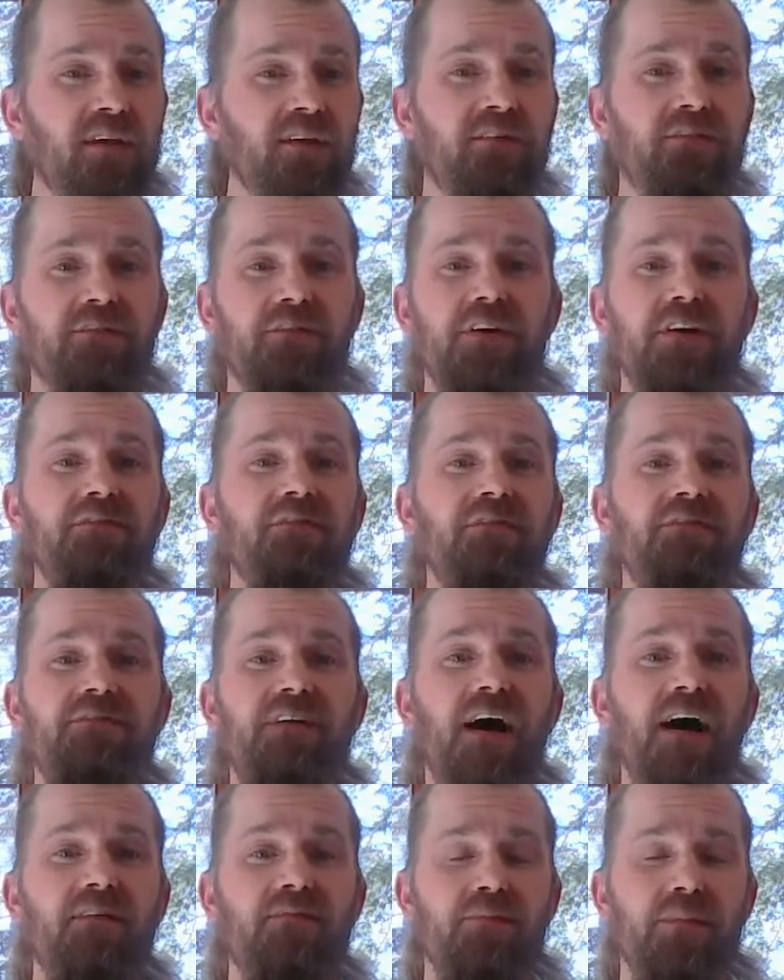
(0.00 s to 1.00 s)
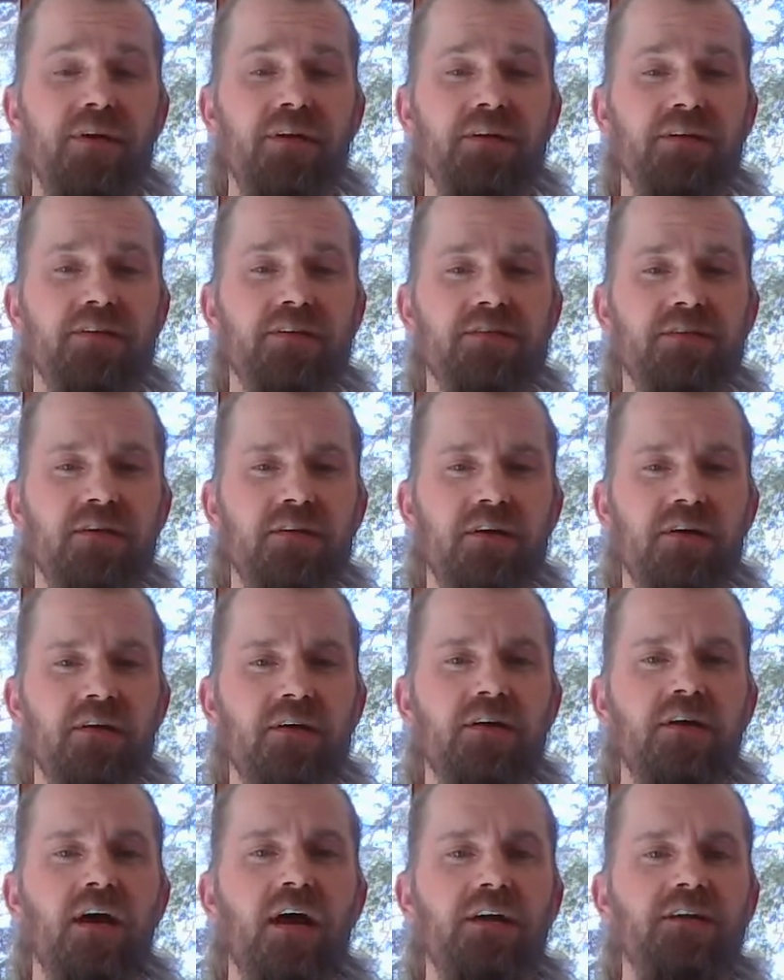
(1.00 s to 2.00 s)
for even 5 minutes
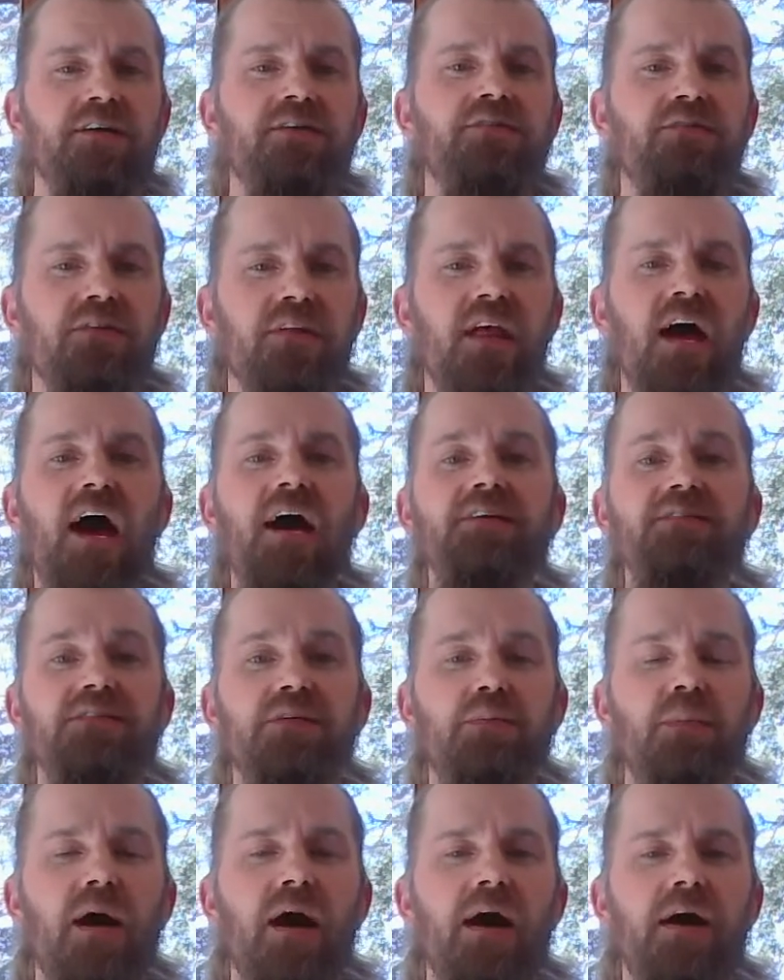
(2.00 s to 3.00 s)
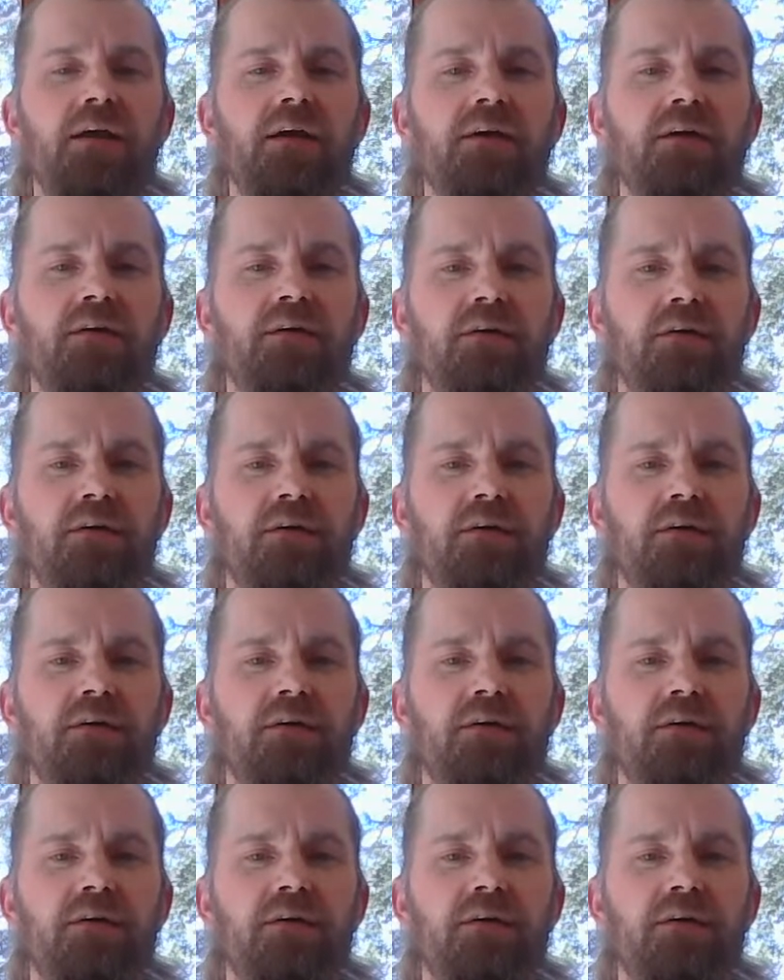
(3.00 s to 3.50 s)
and just relax your body